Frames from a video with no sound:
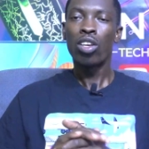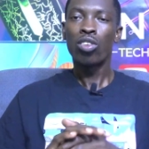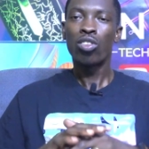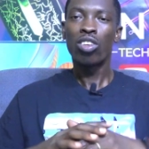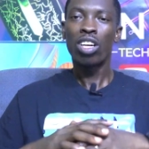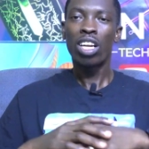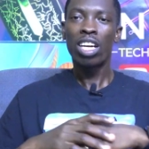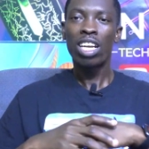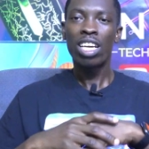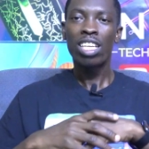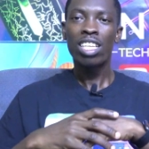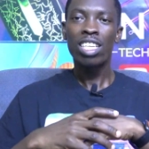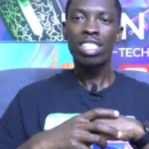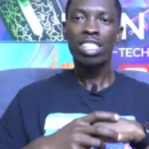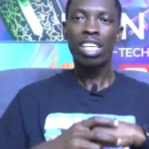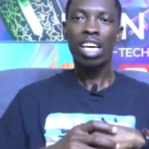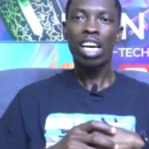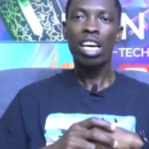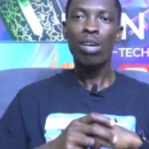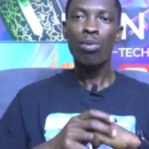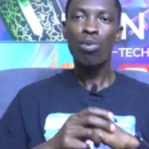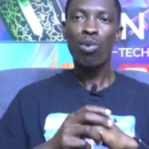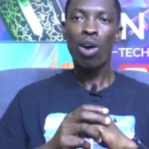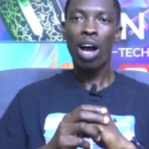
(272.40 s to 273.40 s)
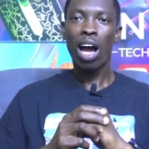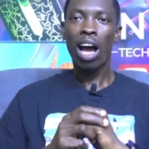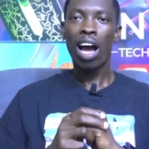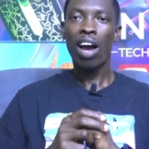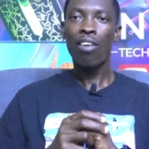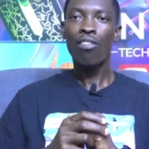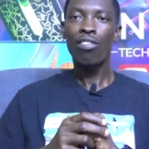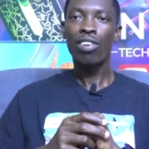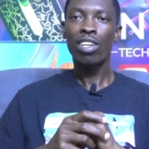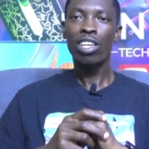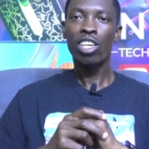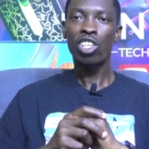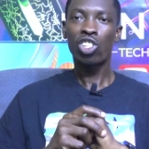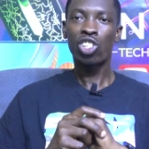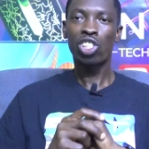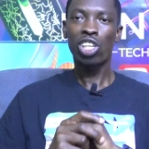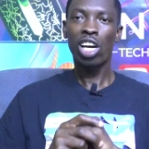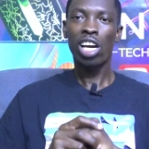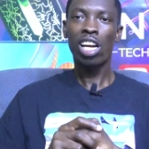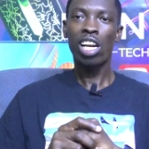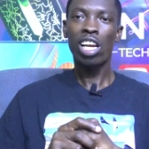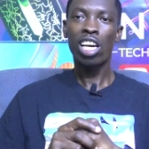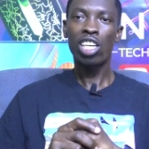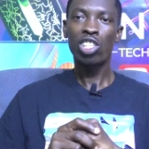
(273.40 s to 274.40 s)
so that anytime you are having a
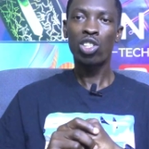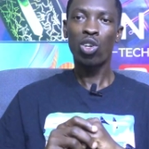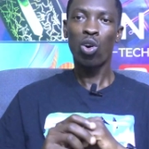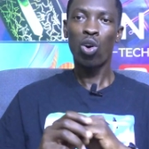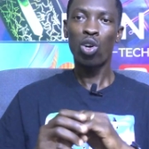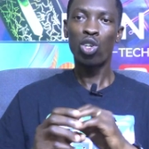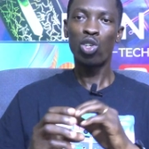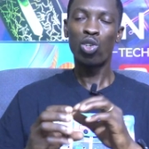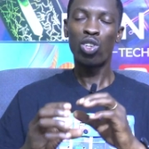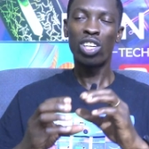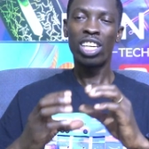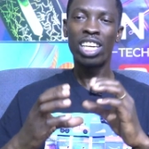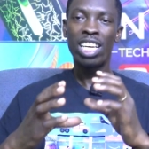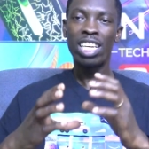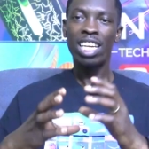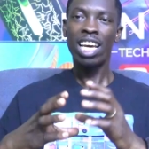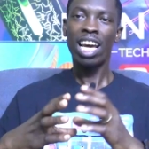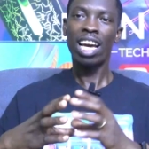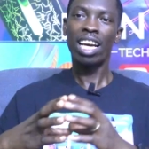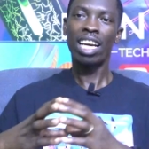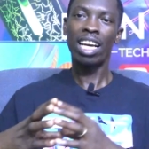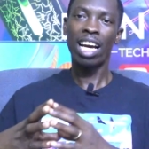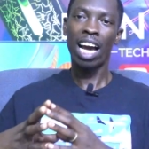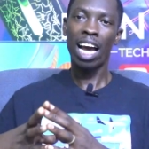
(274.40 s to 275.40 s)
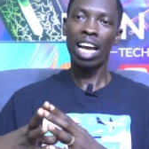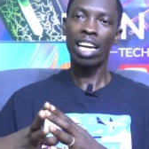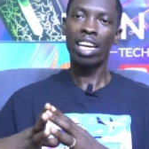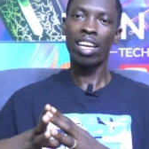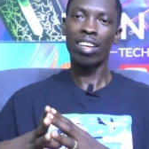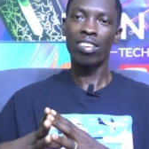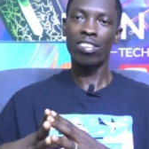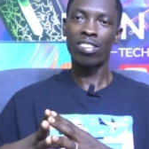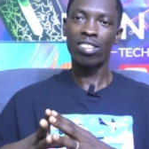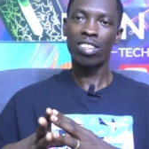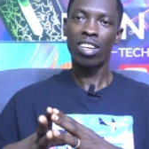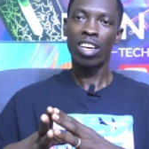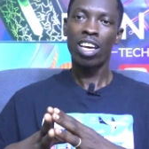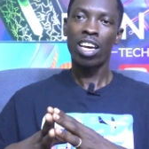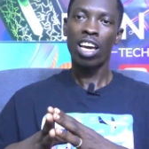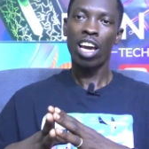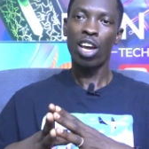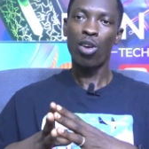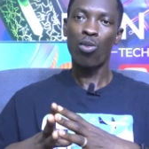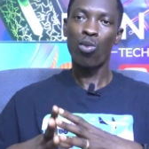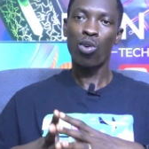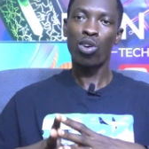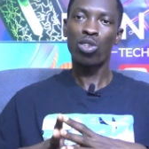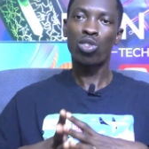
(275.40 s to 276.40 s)
challenge or you need a guidance
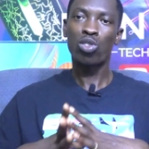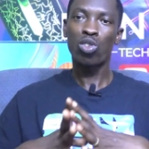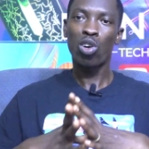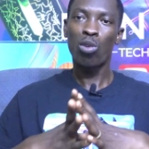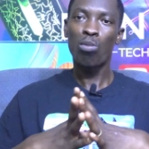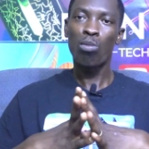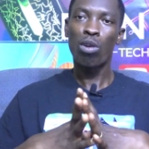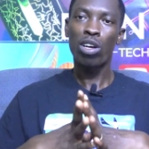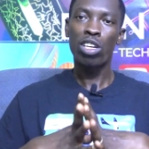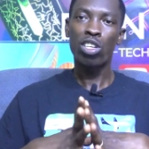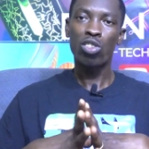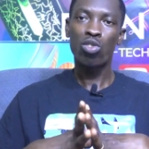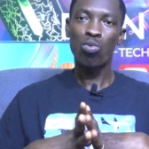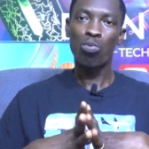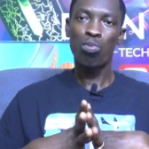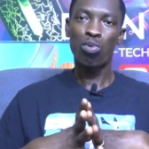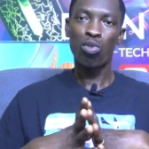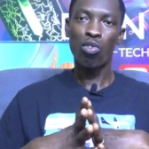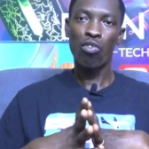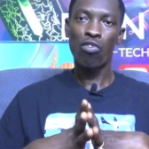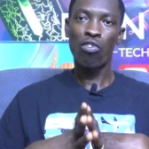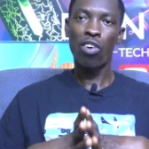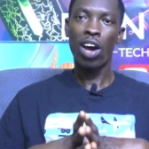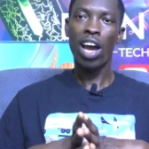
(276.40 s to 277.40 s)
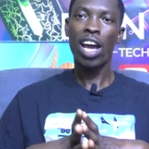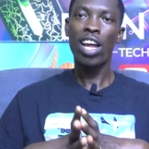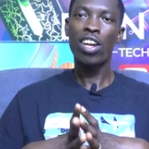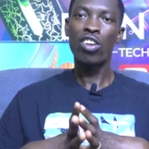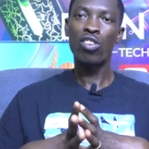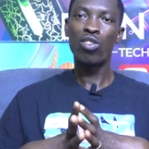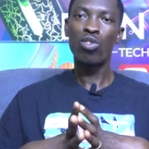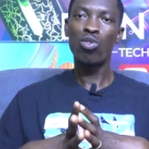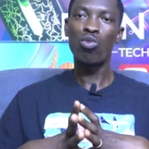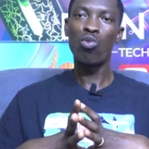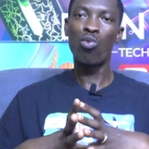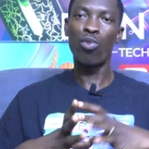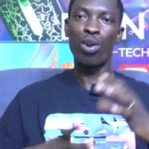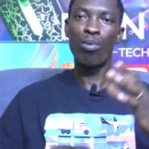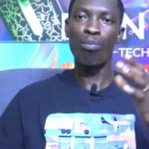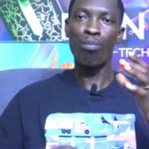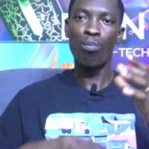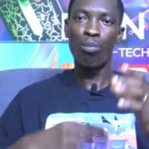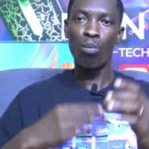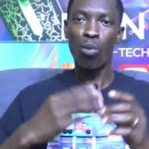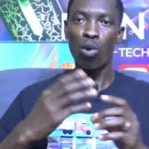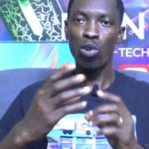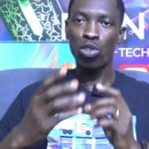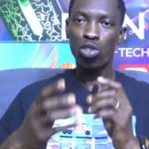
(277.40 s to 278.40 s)
and you want somebody to provide you
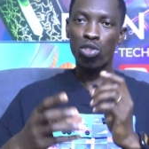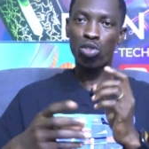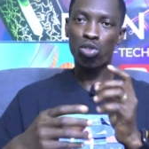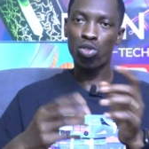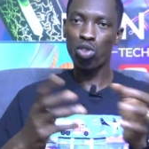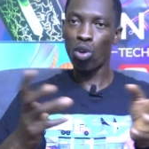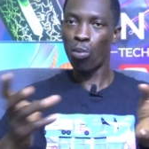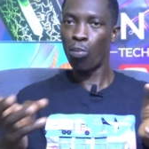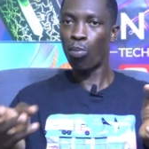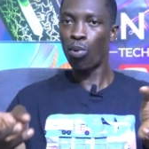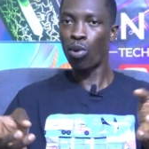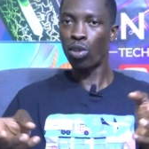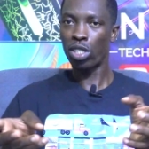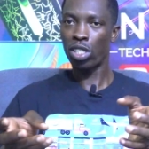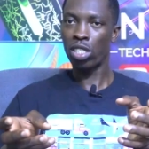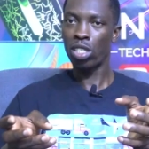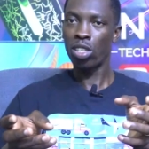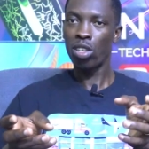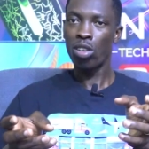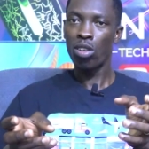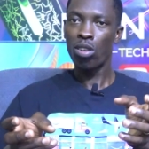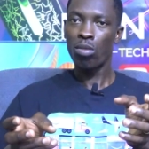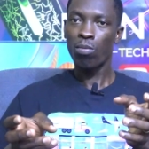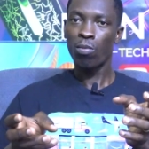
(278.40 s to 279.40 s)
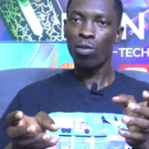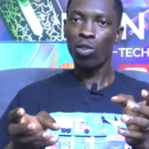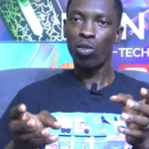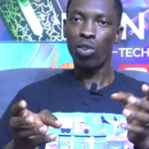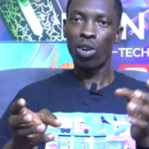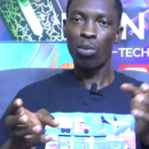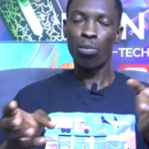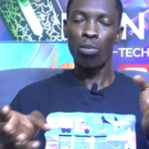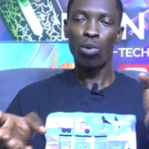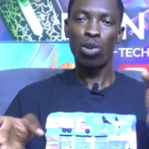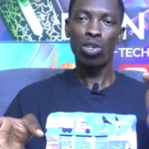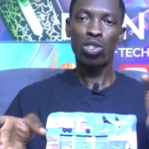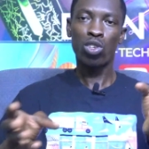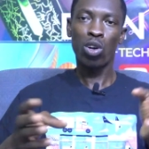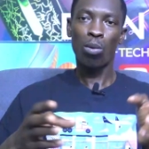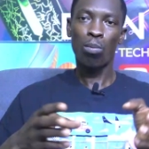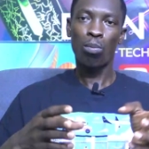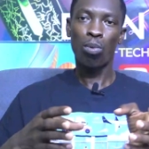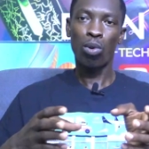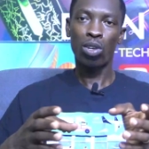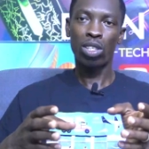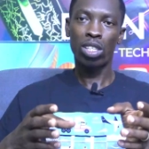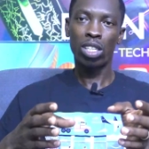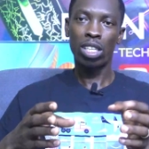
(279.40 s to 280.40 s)
remote support,
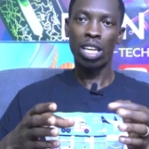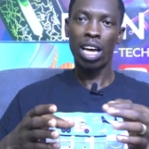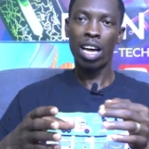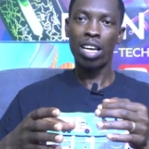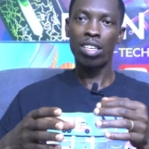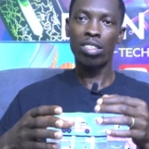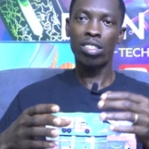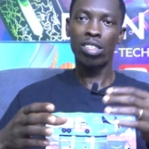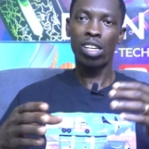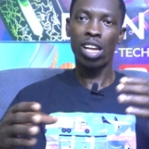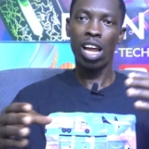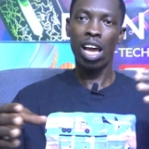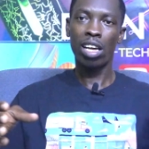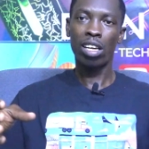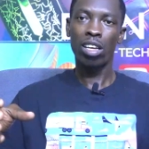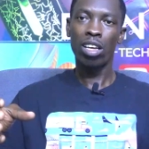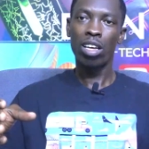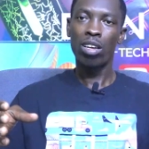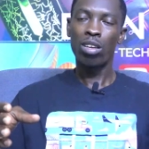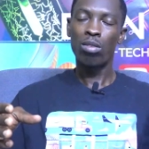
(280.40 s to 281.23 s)
that's like